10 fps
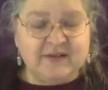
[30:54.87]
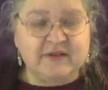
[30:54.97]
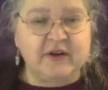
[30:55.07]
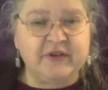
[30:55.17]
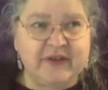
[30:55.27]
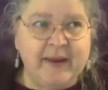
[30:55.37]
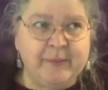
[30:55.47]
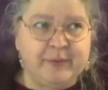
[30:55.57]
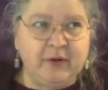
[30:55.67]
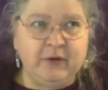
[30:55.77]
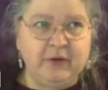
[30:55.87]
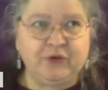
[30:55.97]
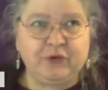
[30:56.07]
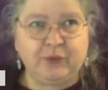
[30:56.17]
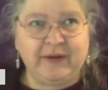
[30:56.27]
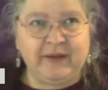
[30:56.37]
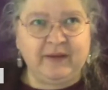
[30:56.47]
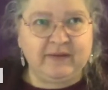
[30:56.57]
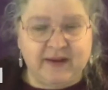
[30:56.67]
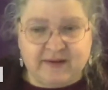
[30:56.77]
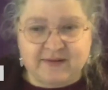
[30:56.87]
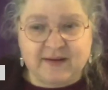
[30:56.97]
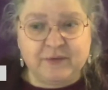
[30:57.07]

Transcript: starts April the 26th.